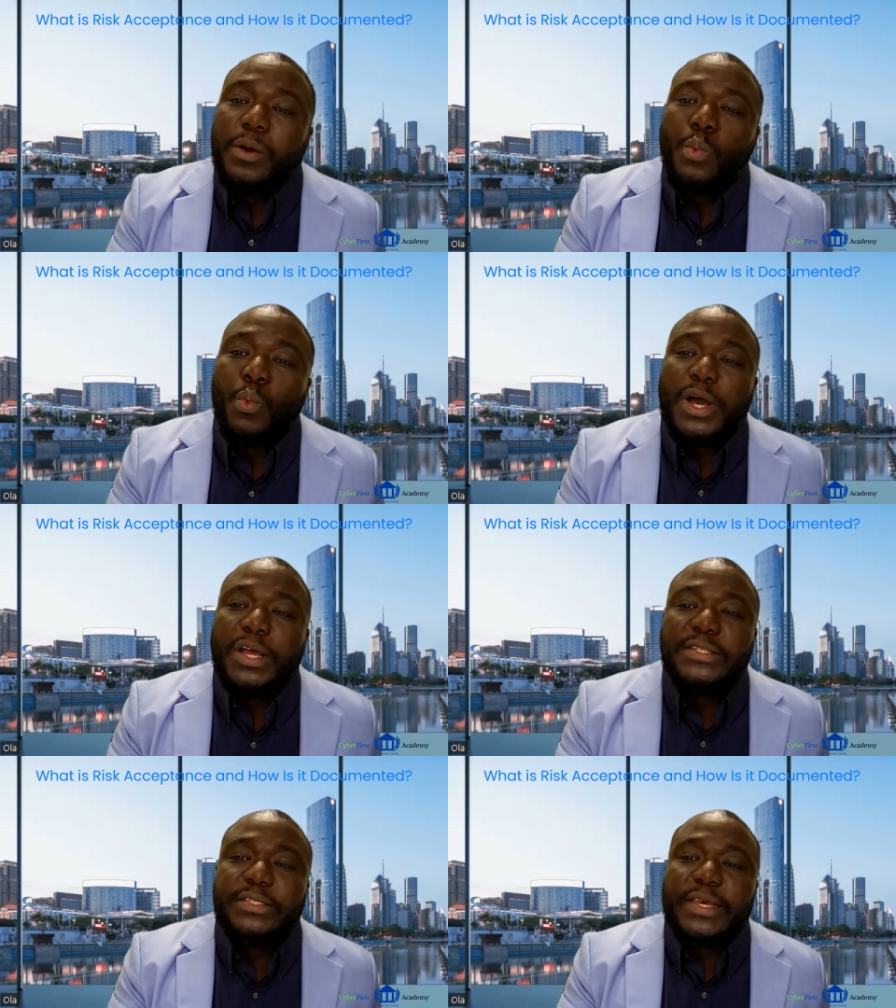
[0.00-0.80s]

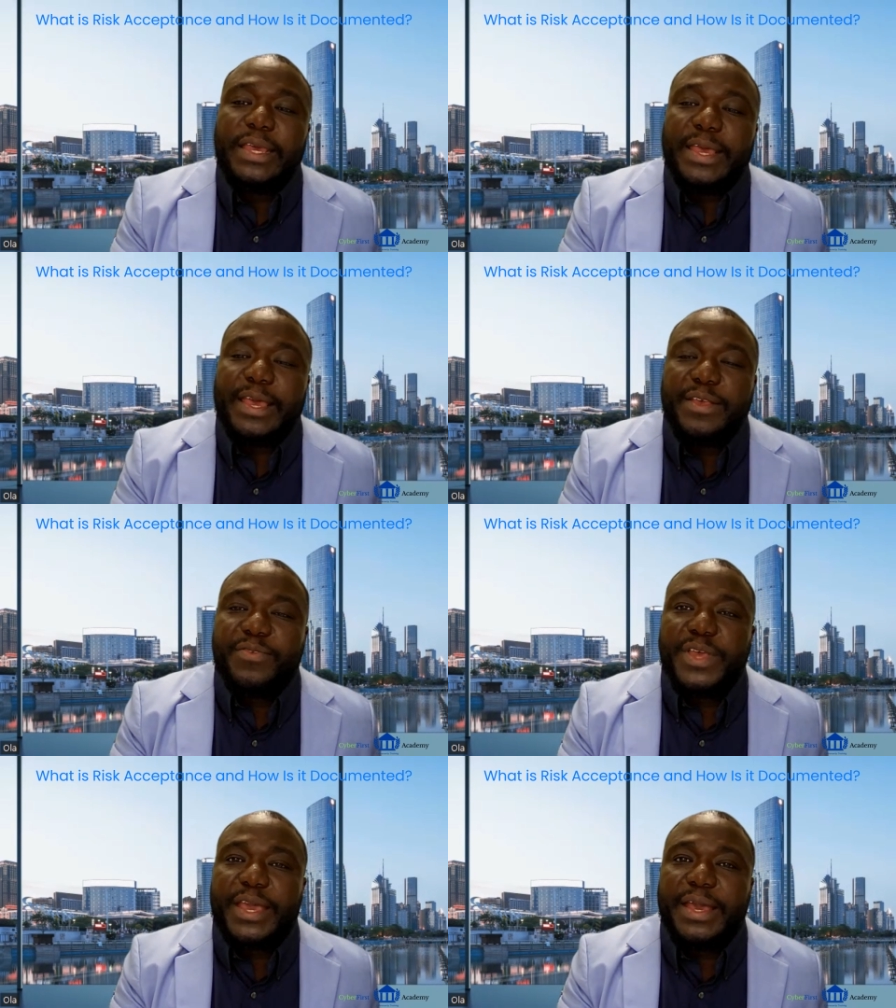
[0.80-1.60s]
what
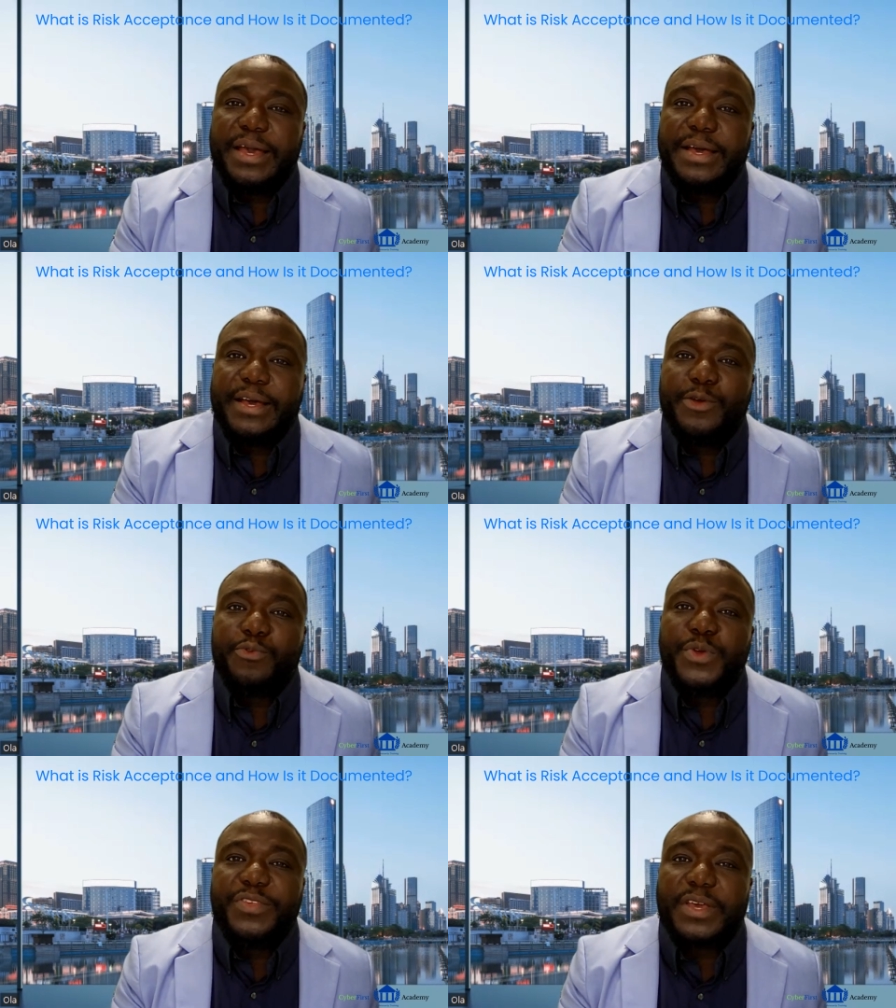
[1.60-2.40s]
is uh, a
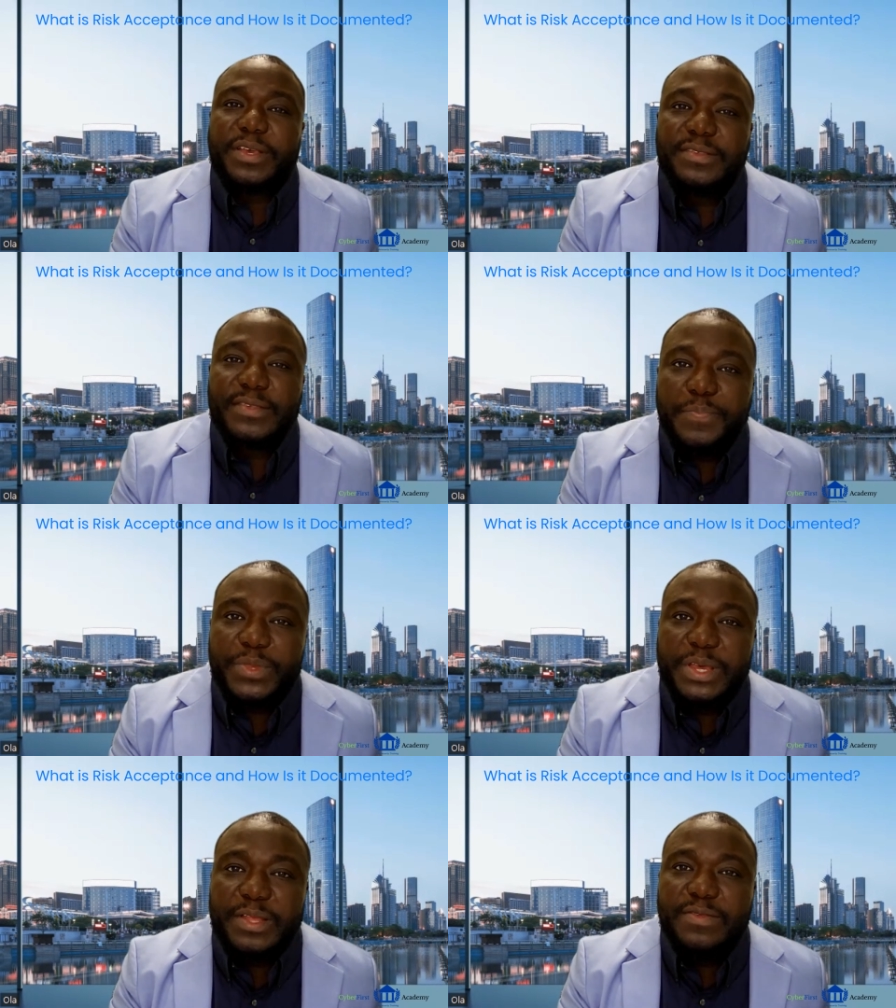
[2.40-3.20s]
risk
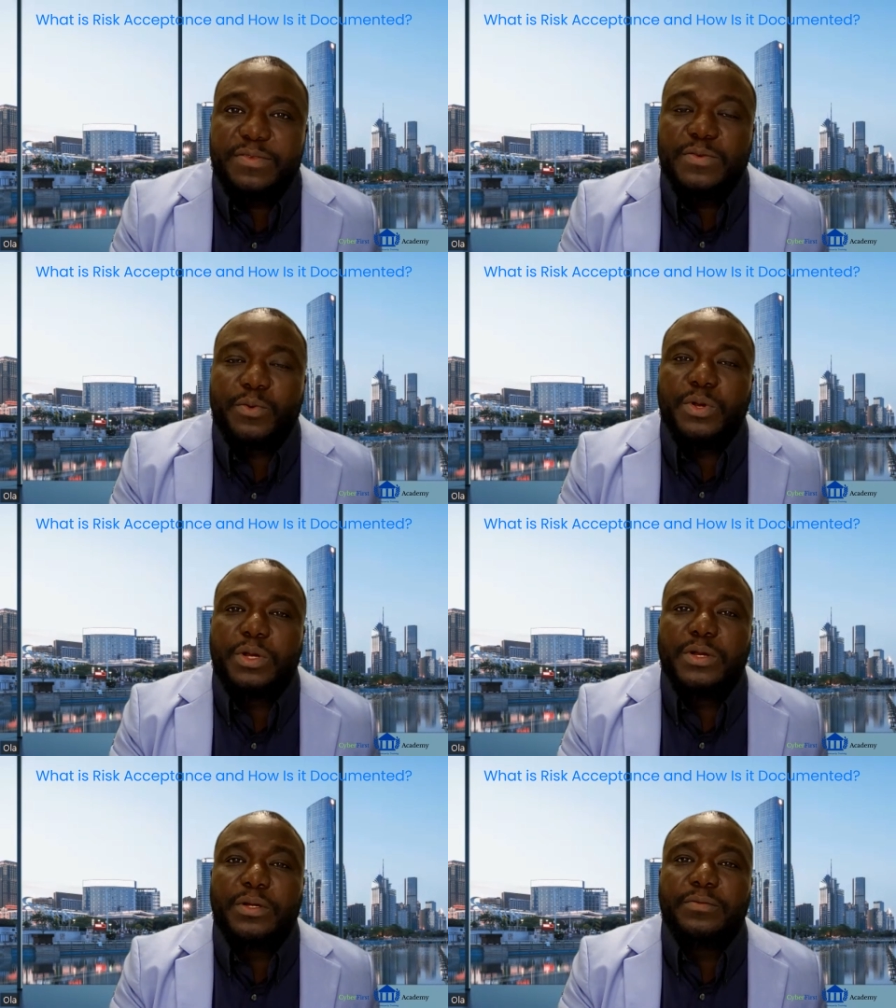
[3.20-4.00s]
acceptance
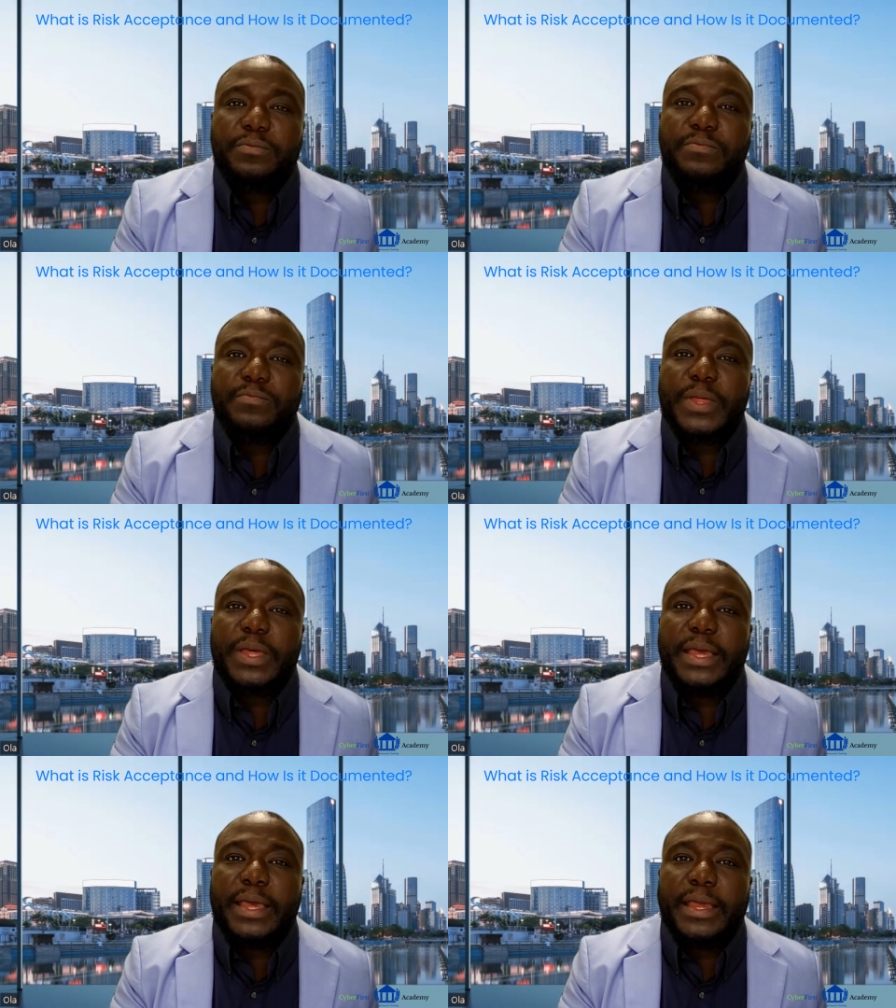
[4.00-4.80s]
or
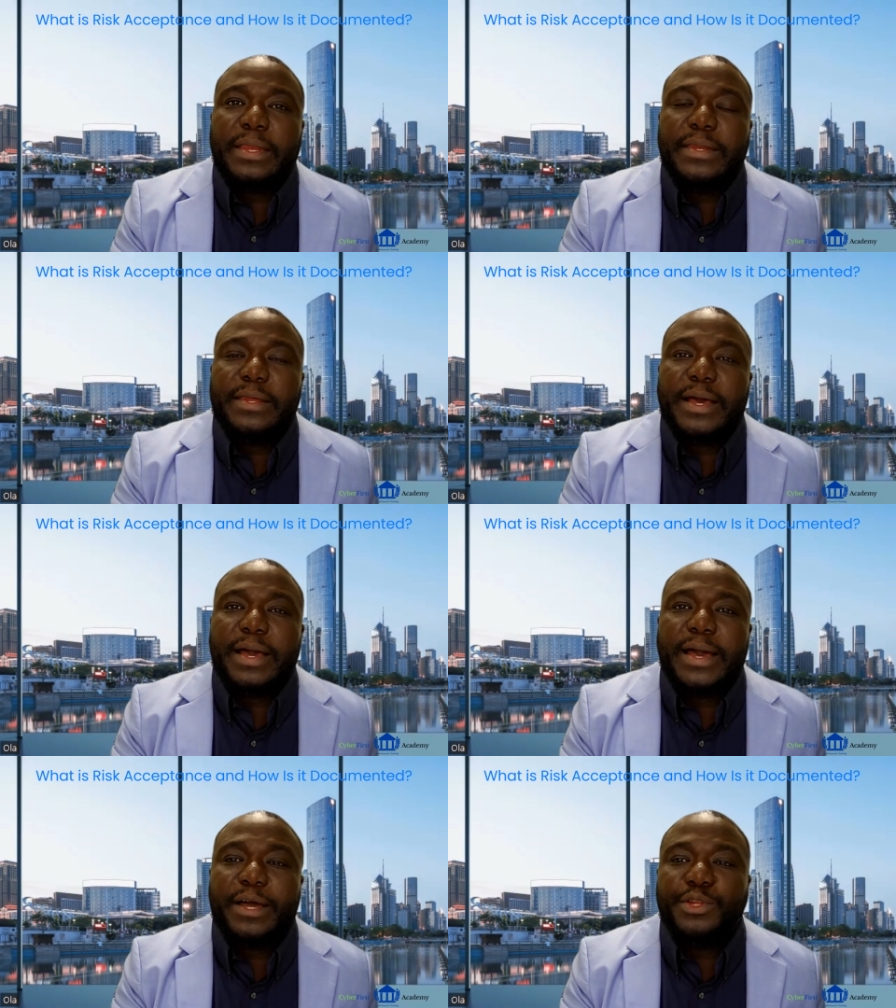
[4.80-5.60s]
and
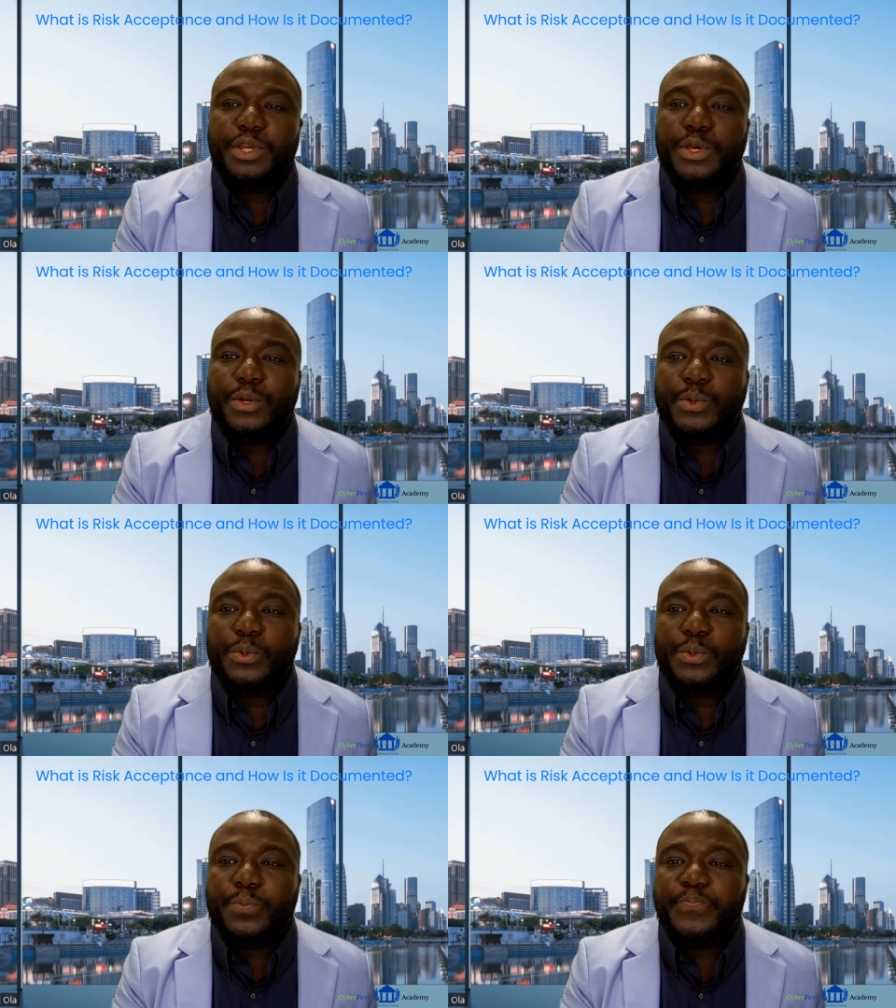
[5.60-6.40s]
how do
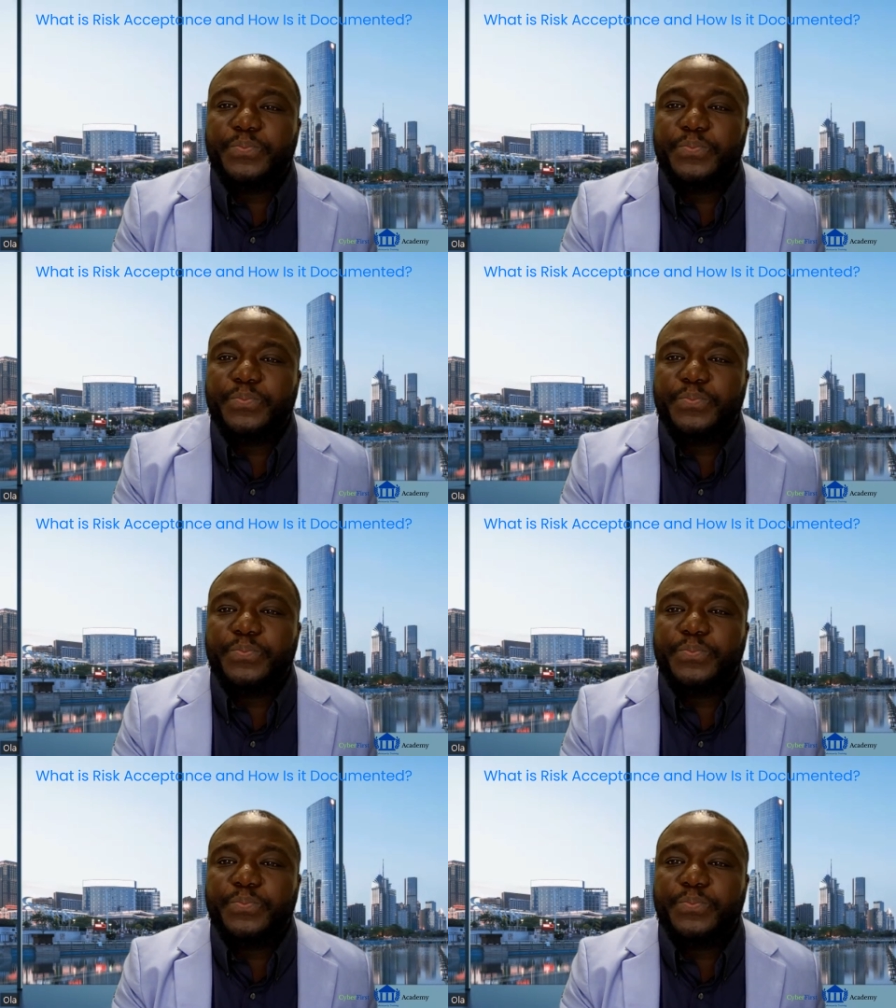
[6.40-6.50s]
you